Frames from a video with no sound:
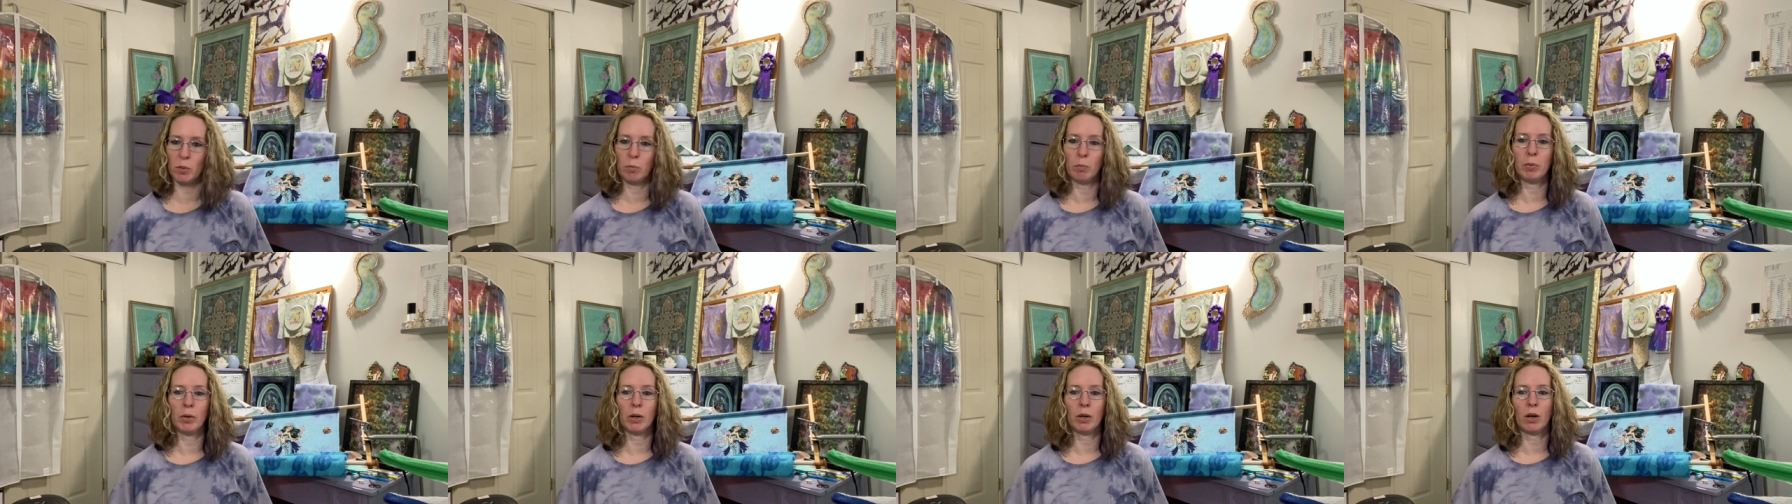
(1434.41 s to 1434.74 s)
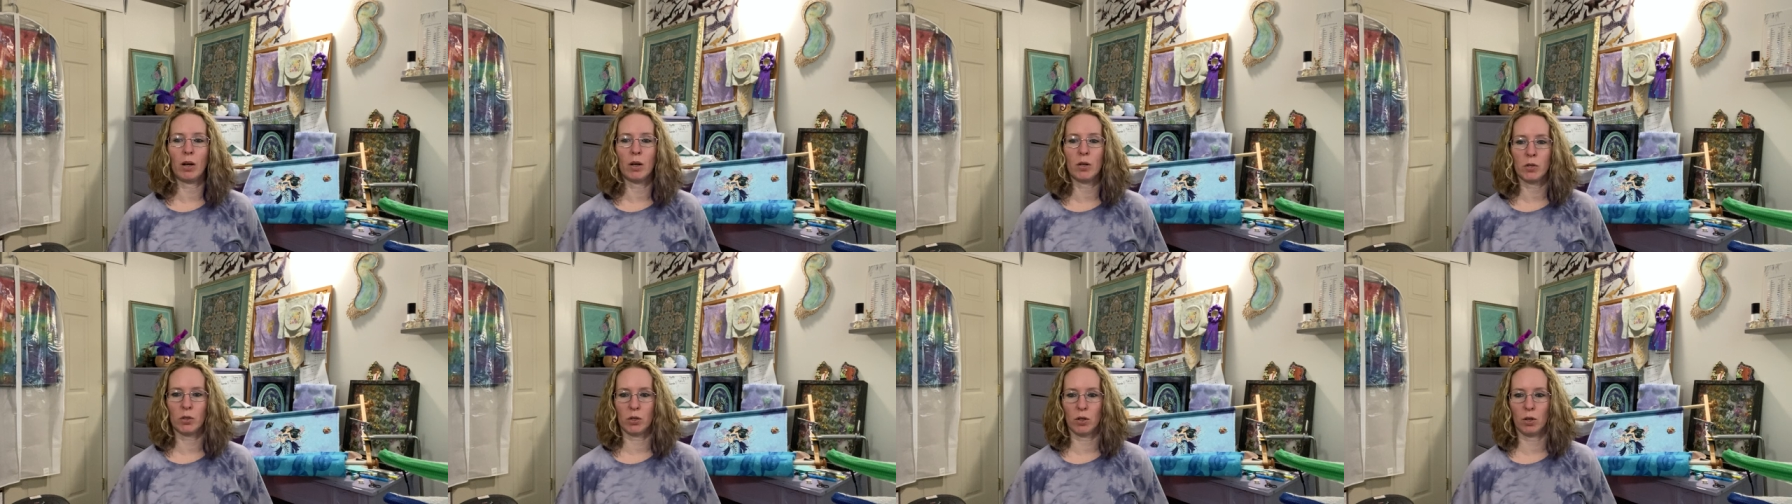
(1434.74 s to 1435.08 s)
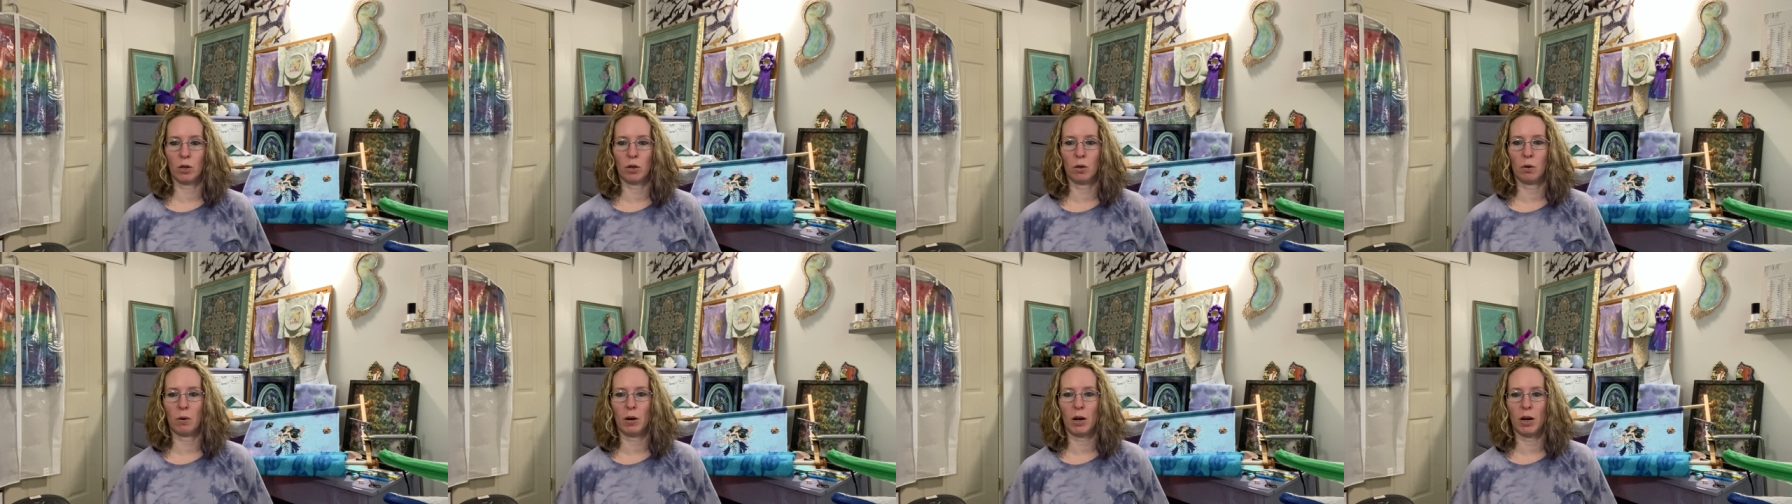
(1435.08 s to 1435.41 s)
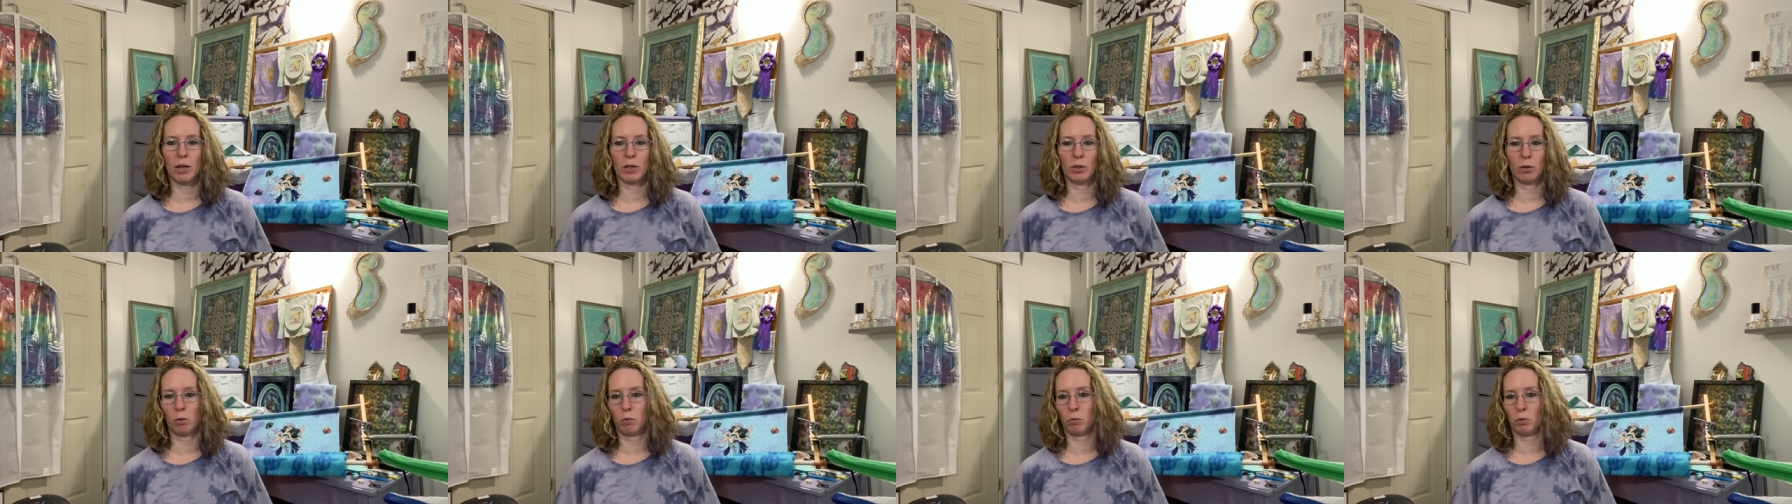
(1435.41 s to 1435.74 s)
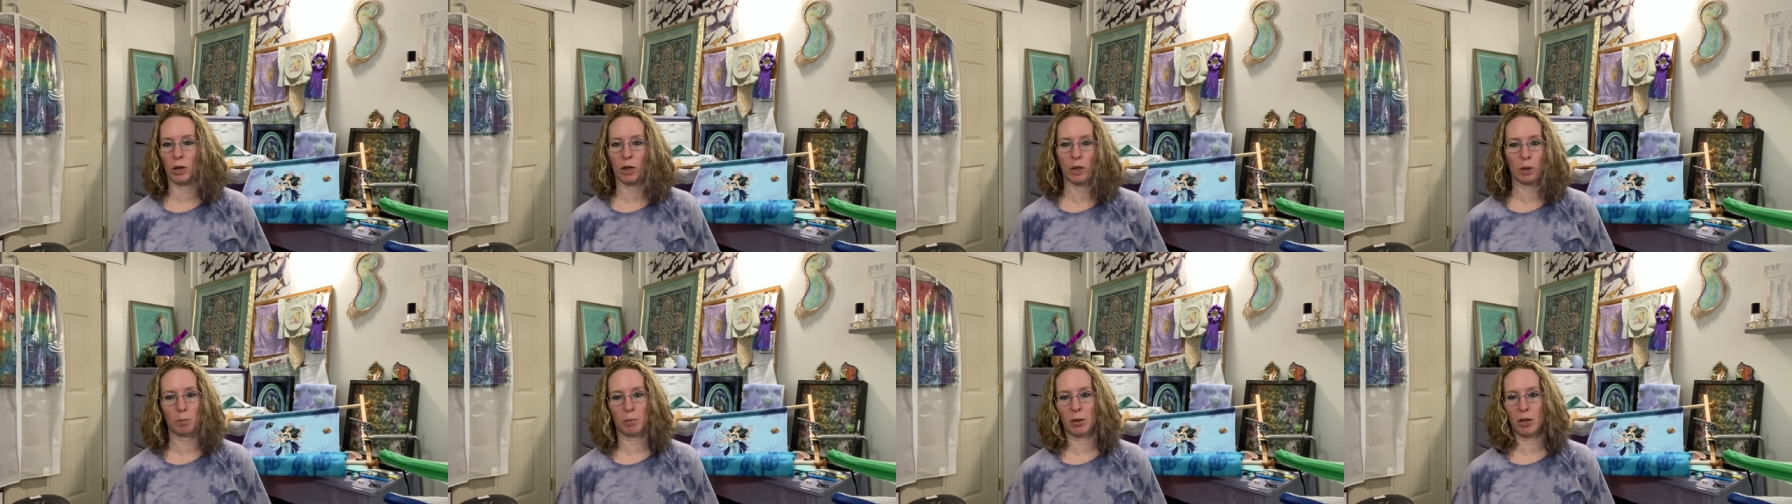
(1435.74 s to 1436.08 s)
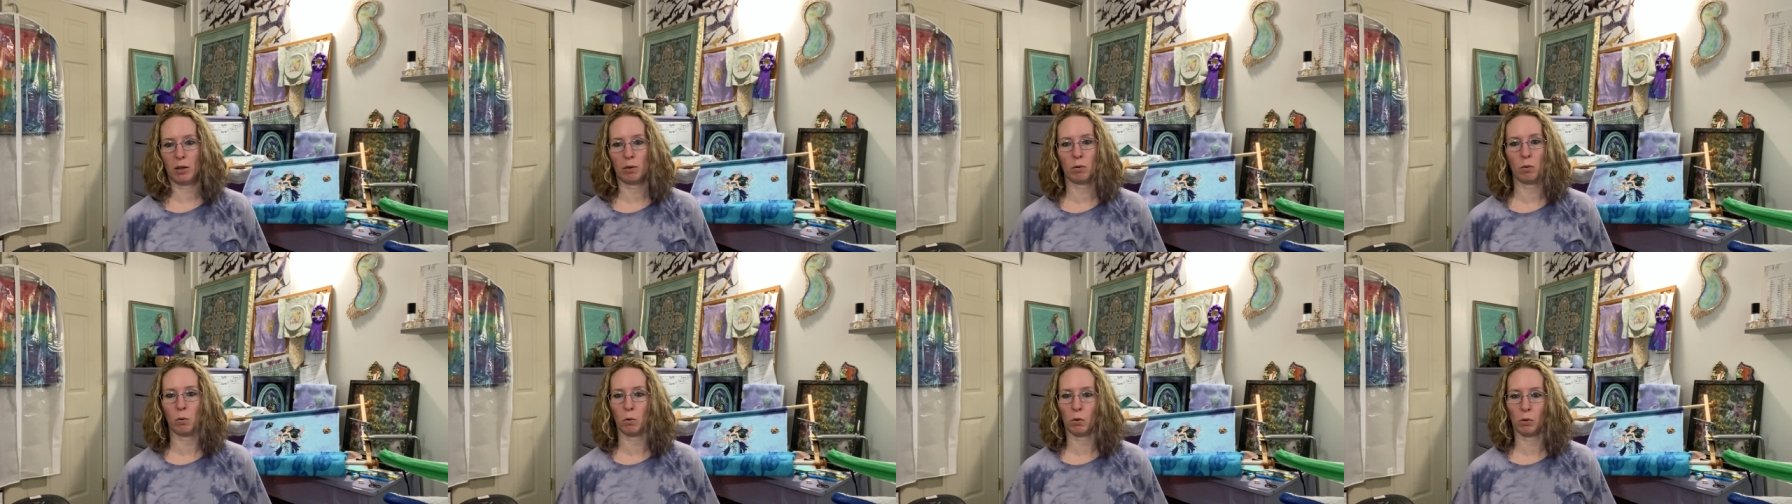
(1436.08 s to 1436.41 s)
but also I don't
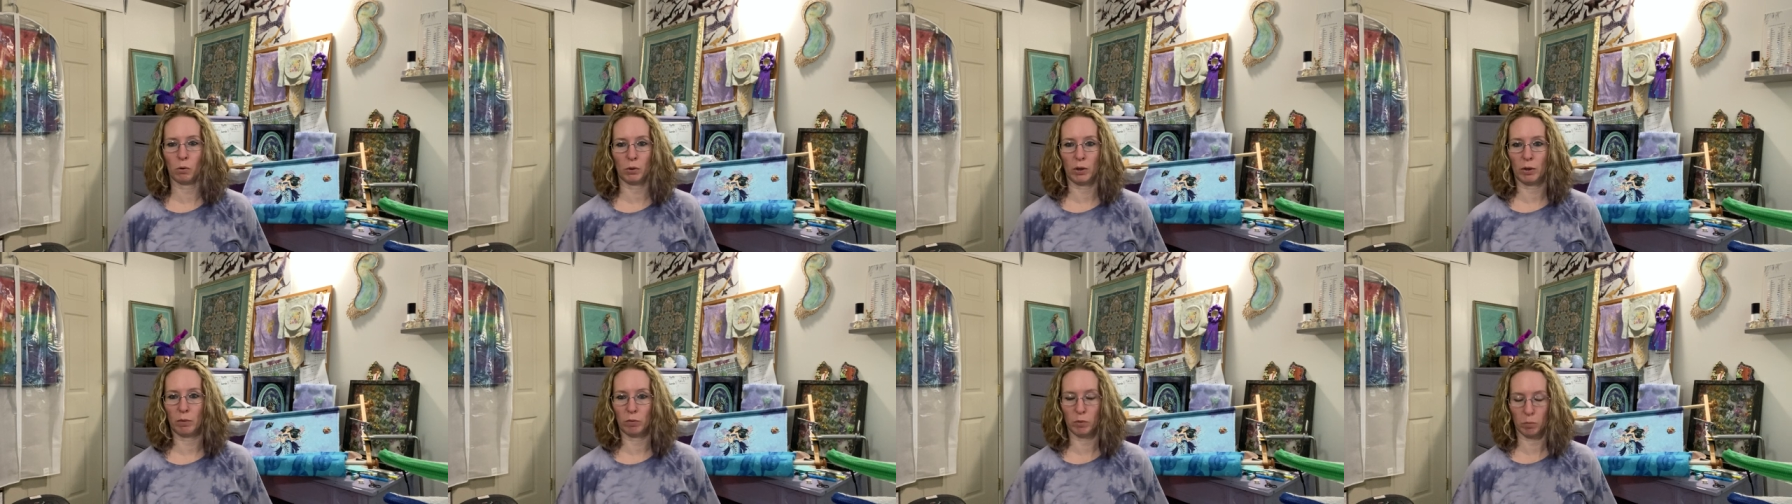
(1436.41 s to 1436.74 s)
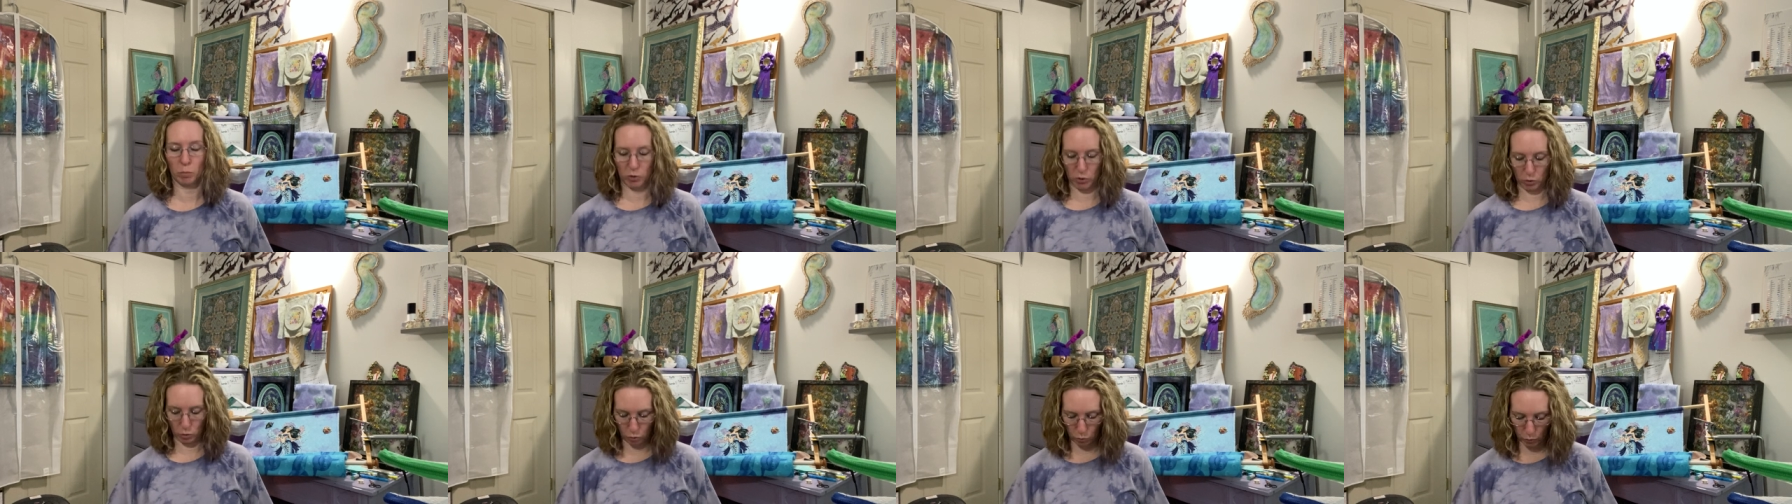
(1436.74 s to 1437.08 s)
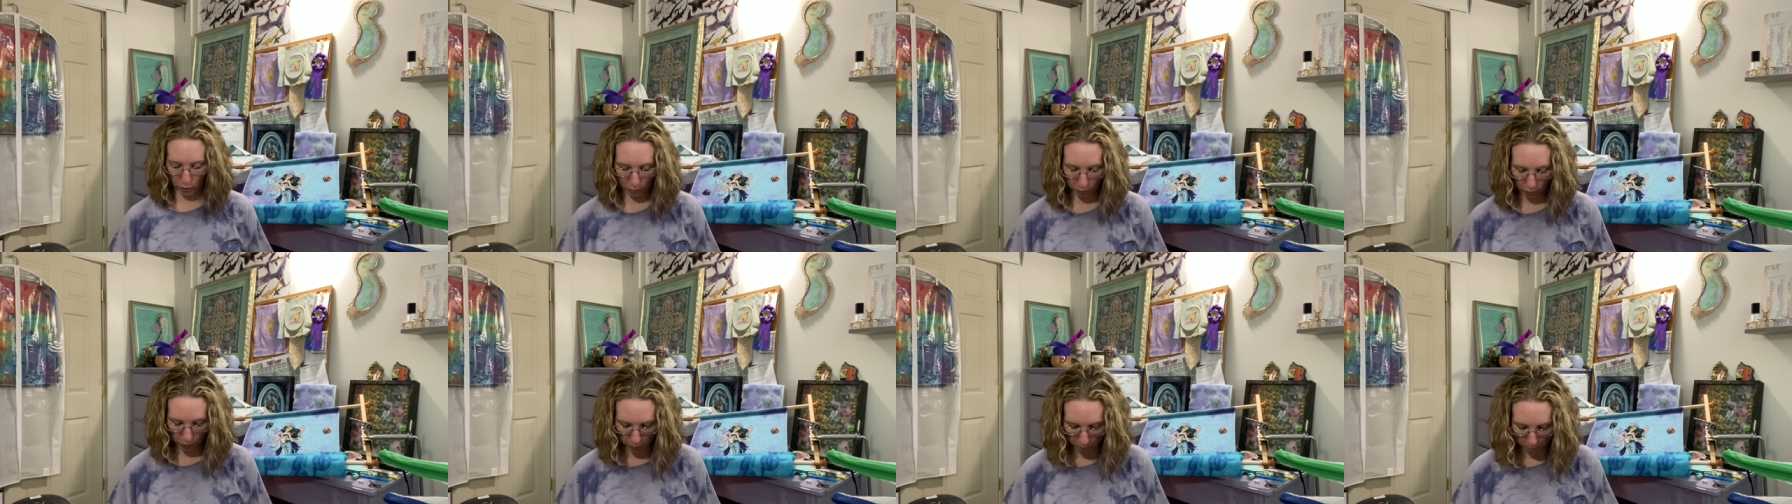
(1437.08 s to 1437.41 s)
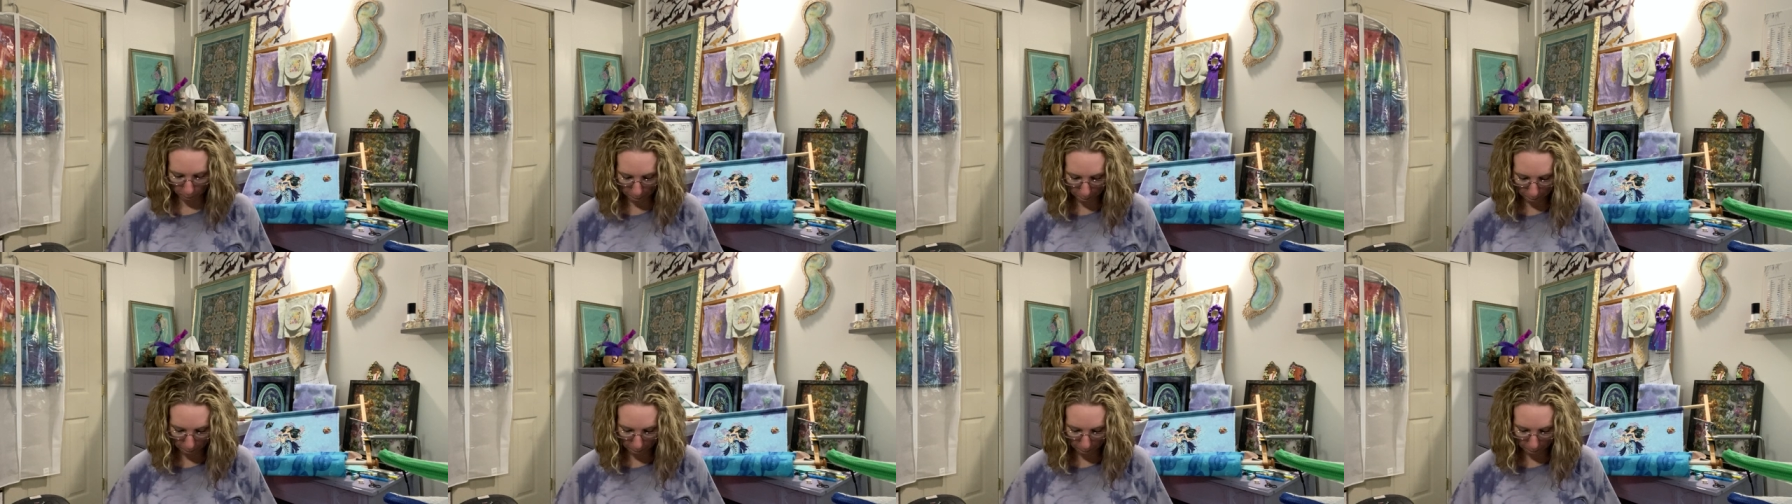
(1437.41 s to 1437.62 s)
recommend ordering from Silkweaver